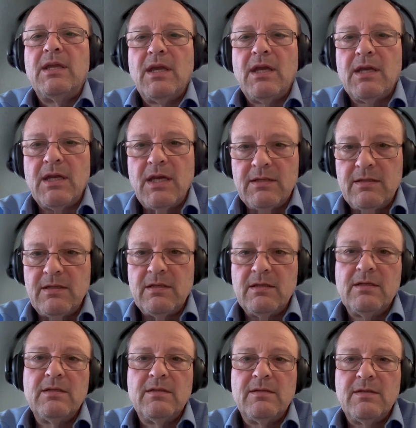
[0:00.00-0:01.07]
can get
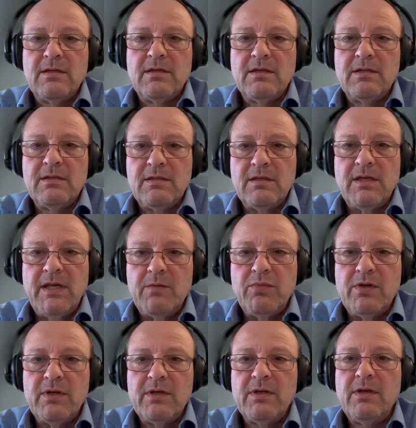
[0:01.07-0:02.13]
the
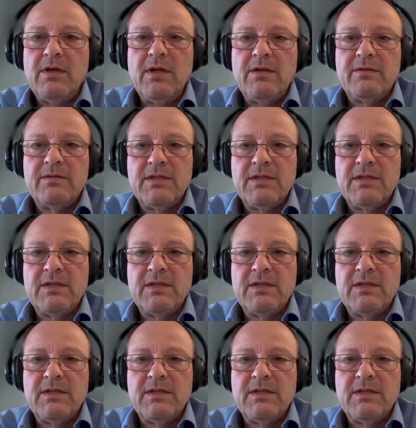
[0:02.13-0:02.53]
label